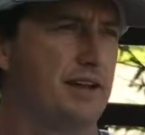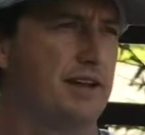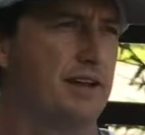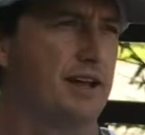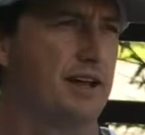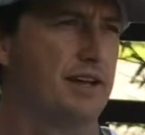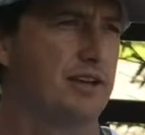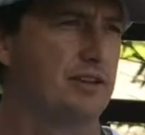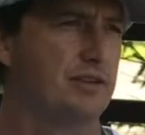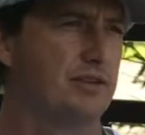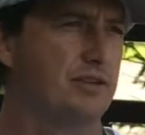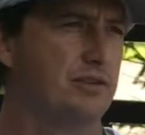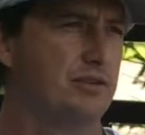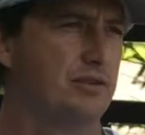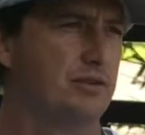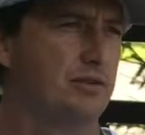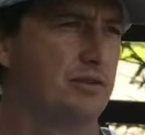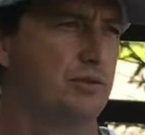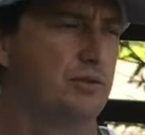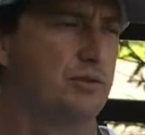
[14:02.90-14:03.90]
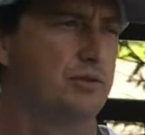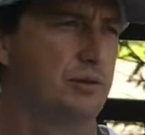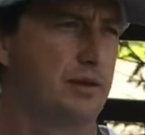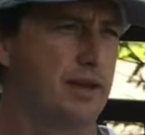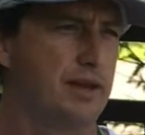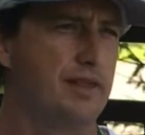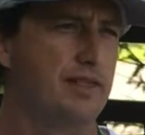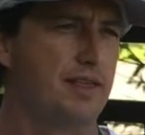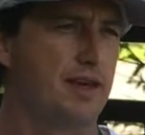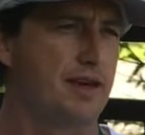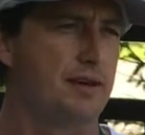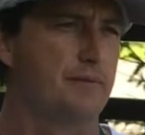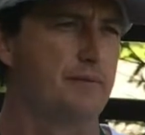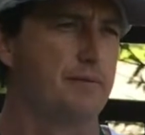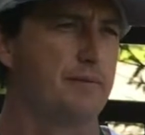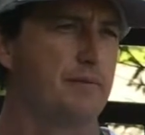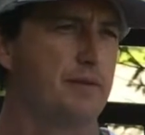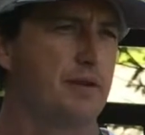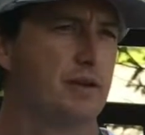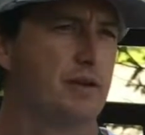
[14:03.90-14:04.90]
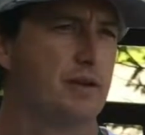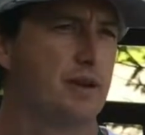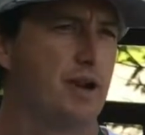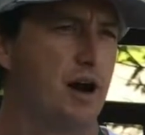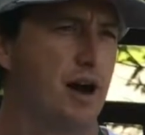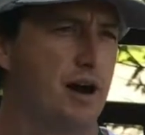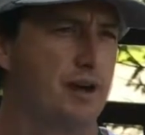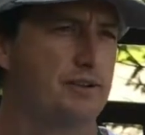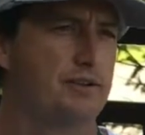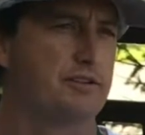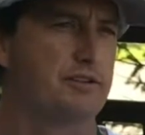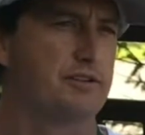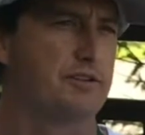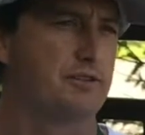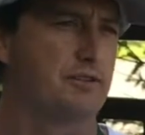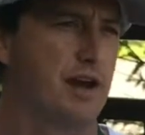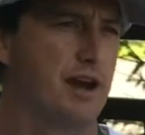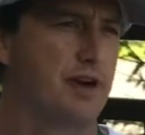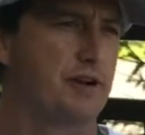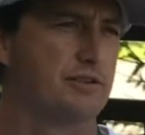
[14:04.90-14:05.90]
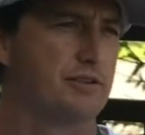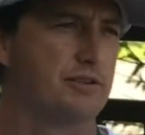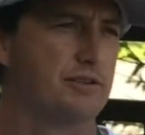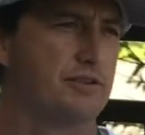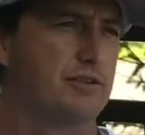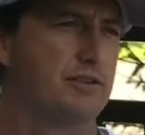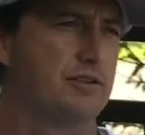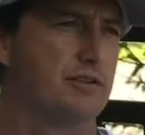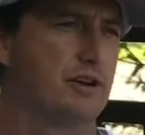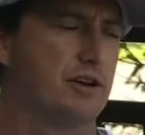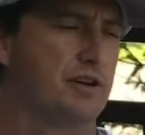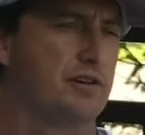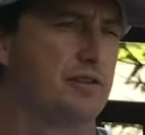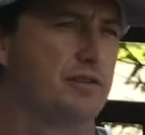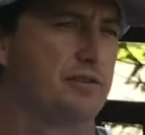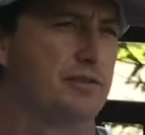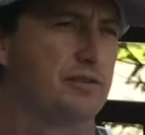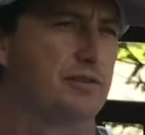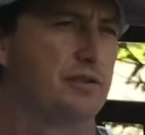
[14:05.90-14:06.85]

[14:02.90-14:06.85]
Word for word: I'd like to bring them hundreds of thousands of